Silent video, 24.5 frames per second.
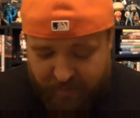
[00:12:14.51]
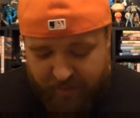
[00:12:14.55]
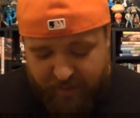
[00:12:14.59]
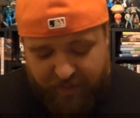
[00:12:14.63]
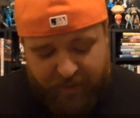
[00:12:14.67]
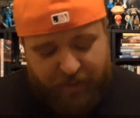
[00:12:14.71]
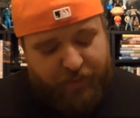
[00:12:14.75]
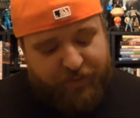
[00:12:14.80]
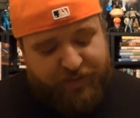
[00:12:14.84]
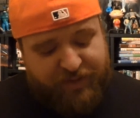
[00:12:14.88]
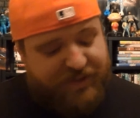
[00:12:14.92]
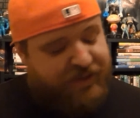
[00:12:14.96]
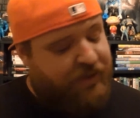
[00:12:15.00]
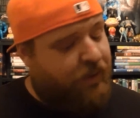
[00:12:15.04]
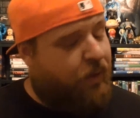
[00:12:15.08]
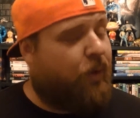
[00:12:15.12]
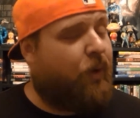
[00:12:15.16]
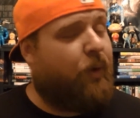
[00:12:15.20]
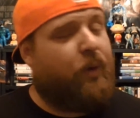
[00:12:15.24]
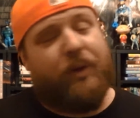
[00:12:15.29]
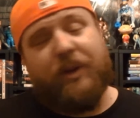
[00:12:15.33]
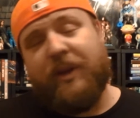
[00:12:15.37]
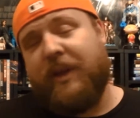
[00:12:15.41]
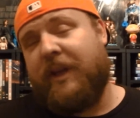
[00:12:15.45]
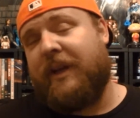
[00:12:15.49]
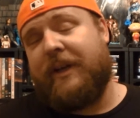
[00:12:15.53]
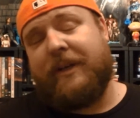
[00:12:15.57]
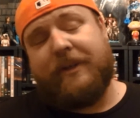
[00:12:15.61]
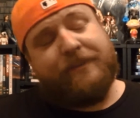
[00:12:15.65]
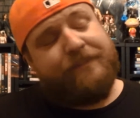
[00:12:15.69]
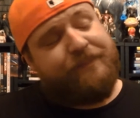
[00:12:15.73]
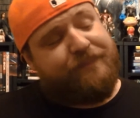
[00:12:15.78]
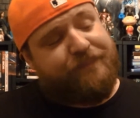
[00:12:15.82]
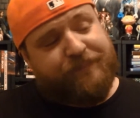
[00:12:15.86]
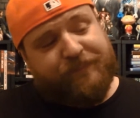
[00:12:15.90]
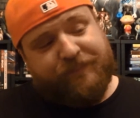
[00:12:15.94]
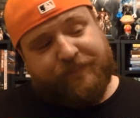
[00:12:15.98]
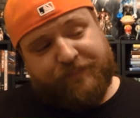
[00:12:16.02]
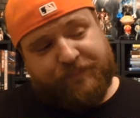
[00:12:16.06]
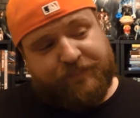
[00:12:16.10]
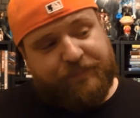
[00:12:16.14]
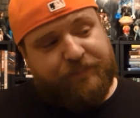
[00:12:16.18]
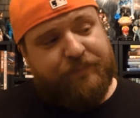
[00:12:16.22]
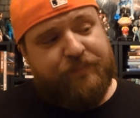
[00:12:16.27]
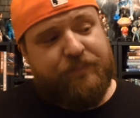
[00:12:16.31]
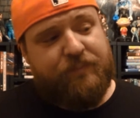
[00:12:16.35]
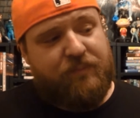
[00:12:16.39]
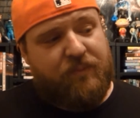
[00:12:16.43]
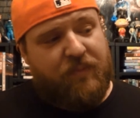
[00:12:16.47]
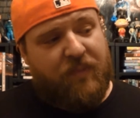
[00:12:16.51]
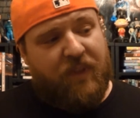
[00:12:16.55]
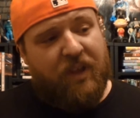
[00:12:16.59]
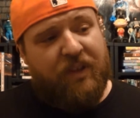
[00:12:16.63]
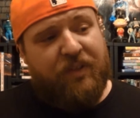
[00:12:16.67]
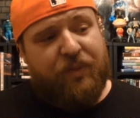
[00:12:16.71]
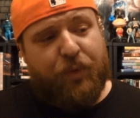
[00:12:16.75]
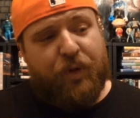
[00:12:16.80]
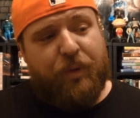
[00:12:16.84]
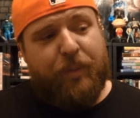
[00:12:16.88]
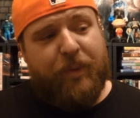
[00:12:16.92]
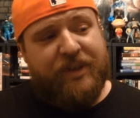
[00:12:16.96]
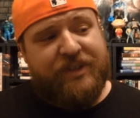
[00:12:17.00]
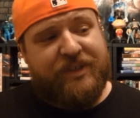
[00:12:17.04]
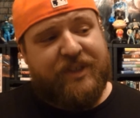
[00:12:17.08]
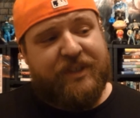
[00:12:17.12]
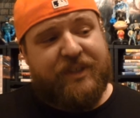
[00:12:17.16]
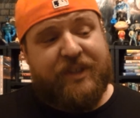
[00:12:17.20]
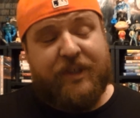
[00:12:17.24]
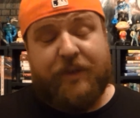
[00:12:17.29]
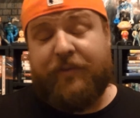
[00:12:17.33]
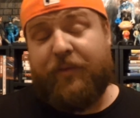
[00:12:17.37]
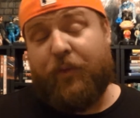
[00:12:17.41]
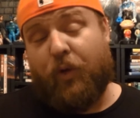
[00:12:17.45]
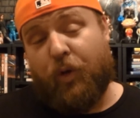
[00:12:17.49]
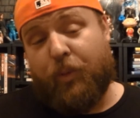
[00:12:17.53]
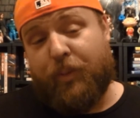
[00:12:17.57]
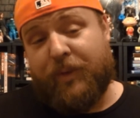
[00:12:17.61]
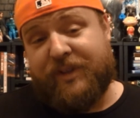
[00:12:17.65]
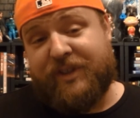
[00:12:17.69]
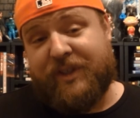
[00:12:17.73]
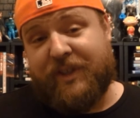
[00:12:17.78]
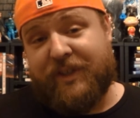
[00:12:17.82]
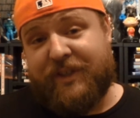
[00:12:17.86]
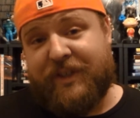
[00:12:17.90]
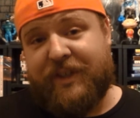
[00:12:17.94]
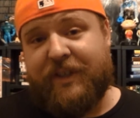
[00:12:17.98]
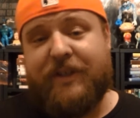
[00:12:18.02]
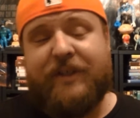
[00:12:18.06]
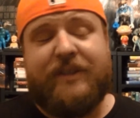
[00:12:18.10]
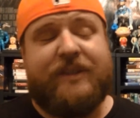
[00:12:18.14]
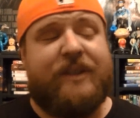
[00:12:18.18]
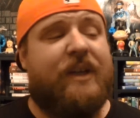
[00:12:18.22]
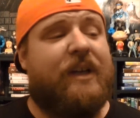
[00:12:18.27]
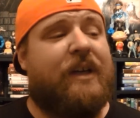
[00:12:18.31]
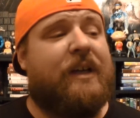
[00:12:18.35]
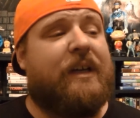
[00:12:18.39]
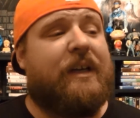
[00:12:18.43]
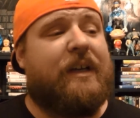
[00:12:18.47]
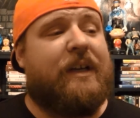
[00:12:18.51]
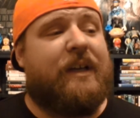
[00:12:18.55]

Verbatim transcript: You know, just the whole uh, Three Musketeers, Four Musketeers